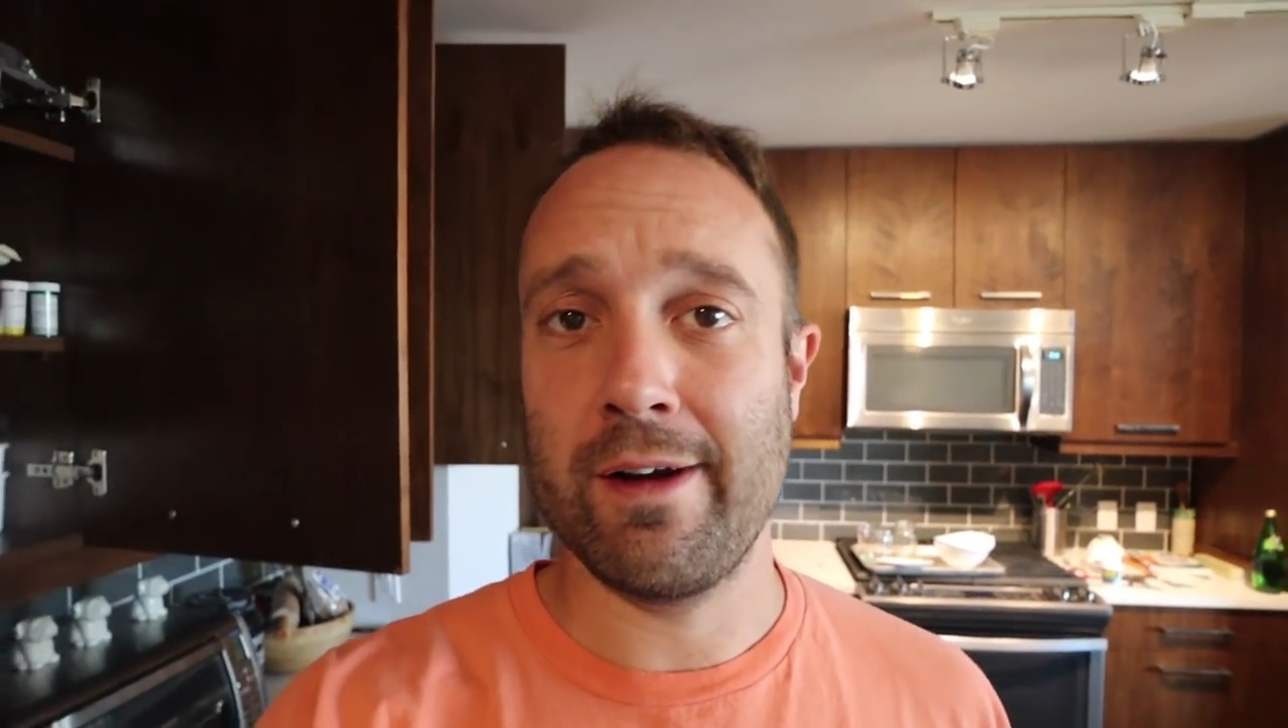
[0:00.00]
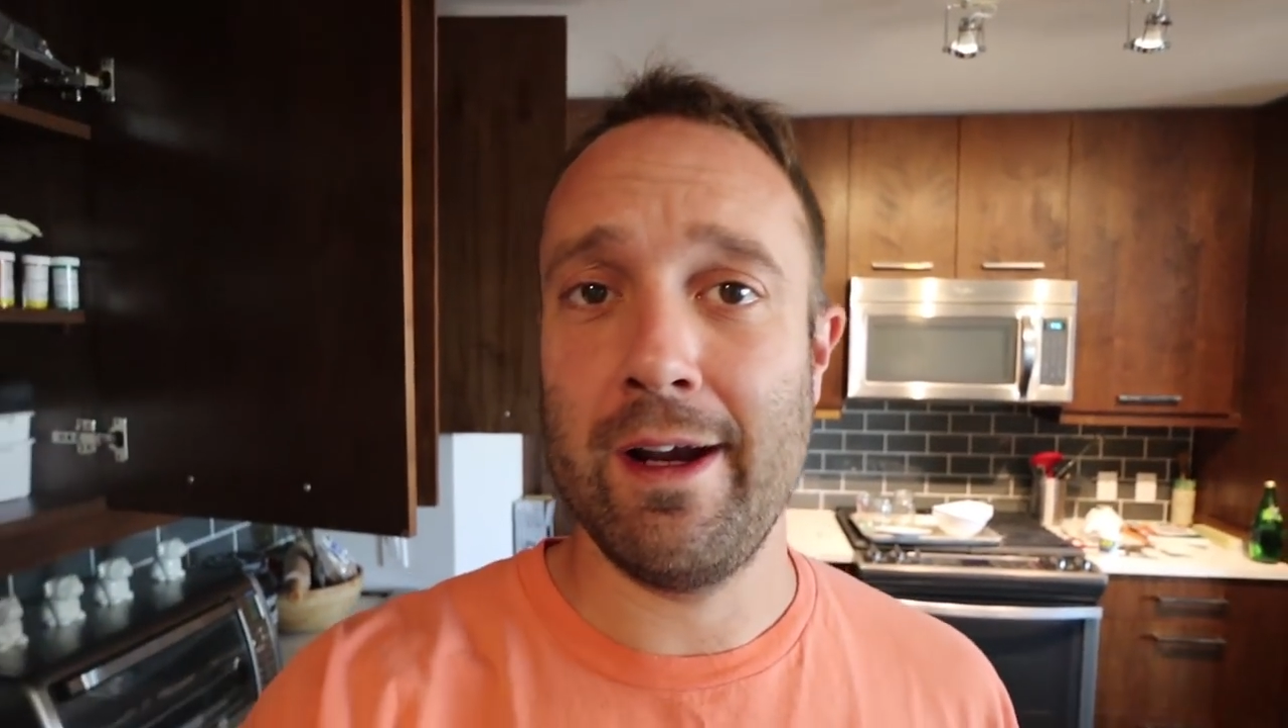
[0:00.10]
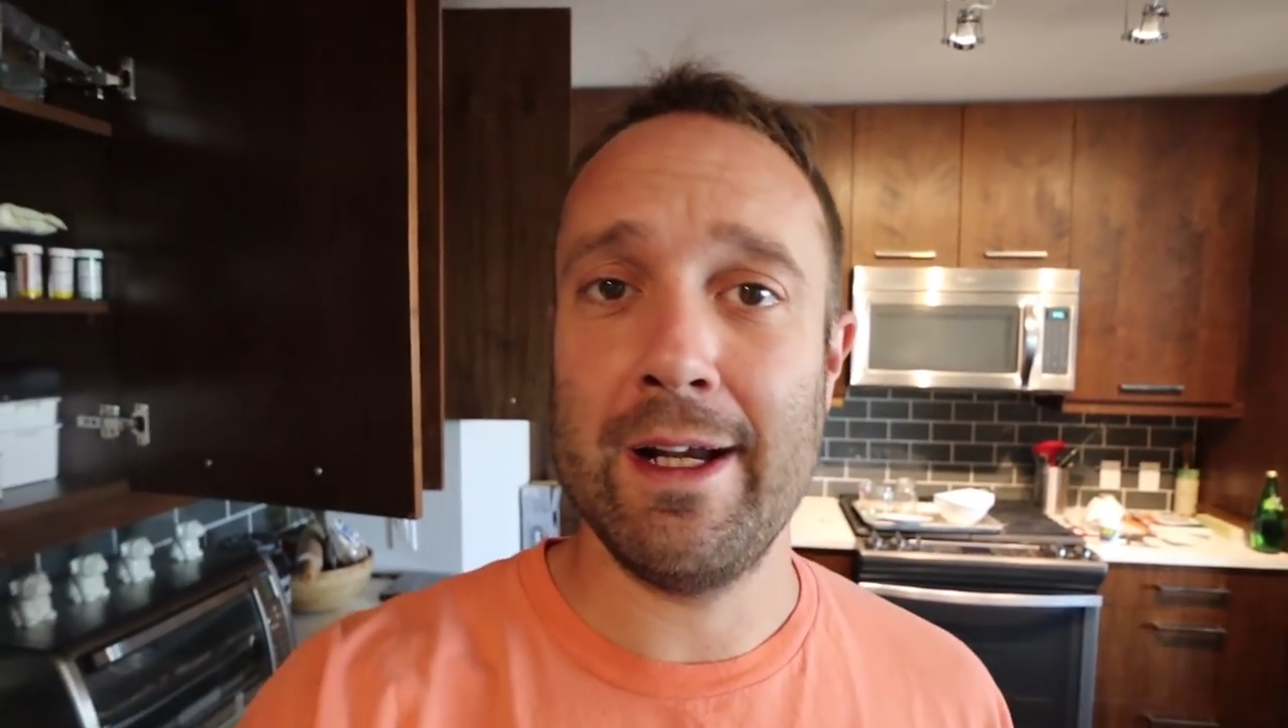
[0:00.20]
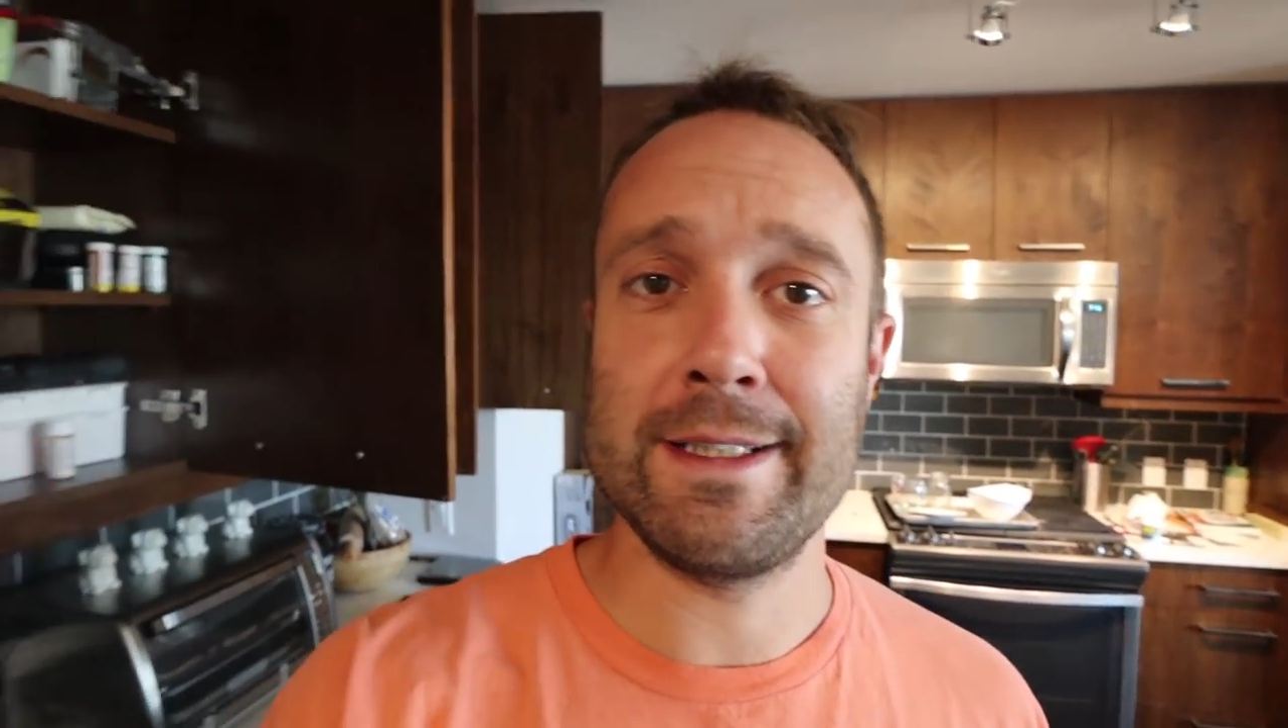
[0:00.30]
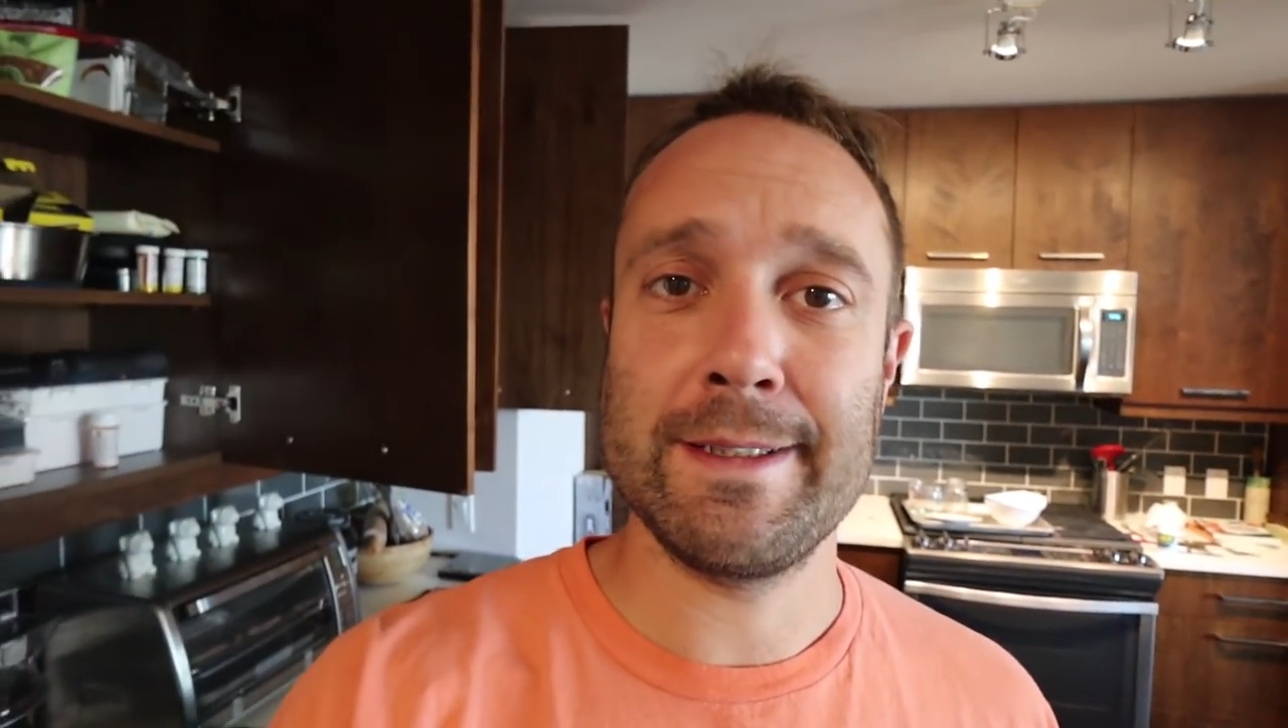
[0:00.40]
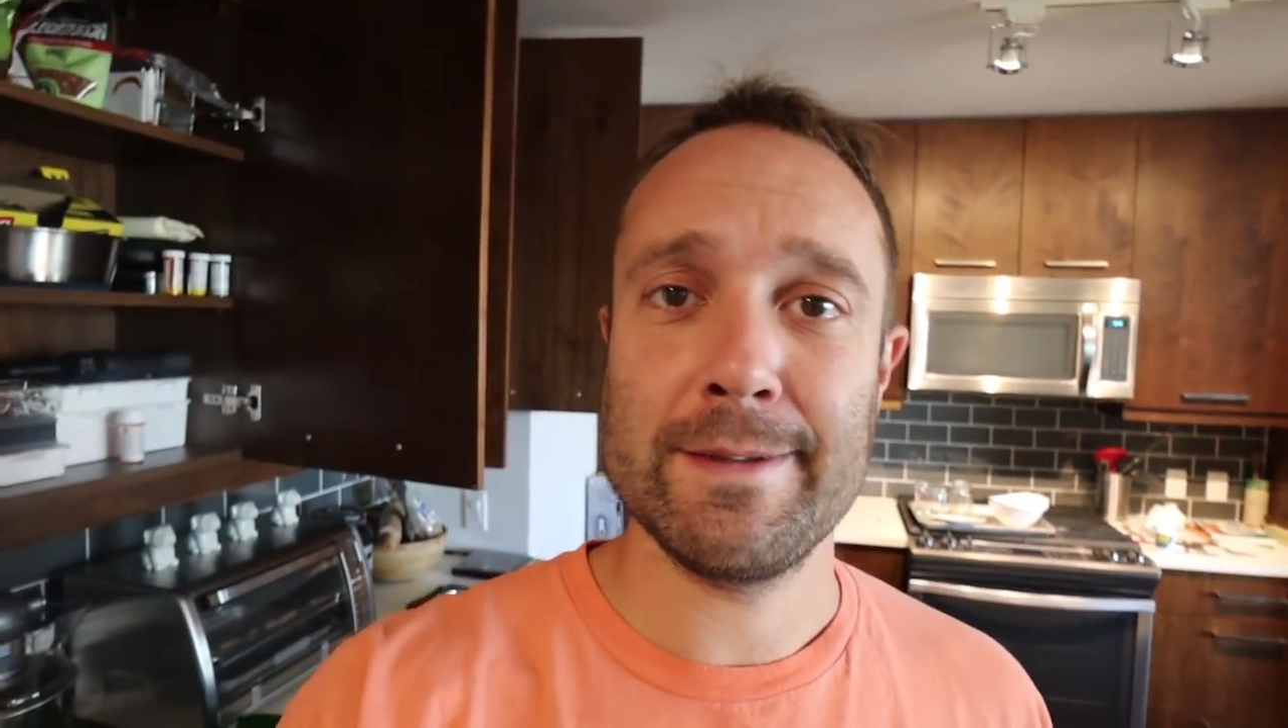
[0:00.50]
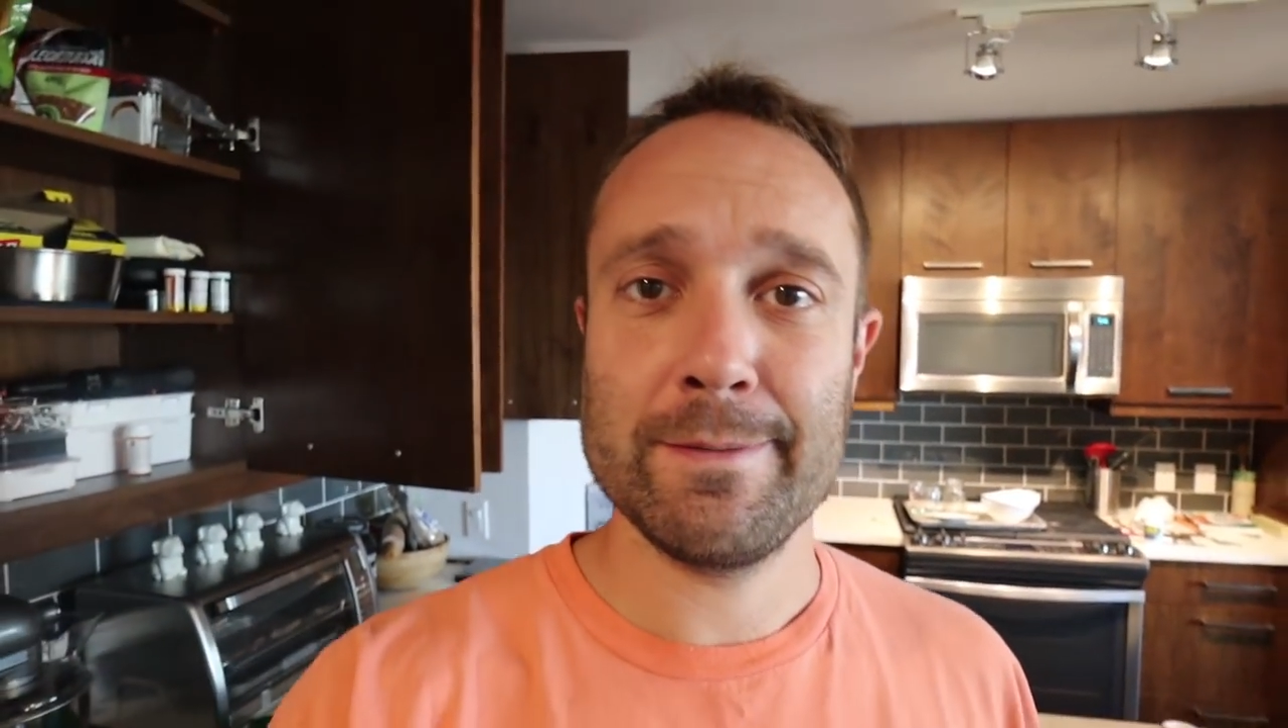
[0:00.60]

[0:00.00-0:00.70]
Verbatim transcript: guys.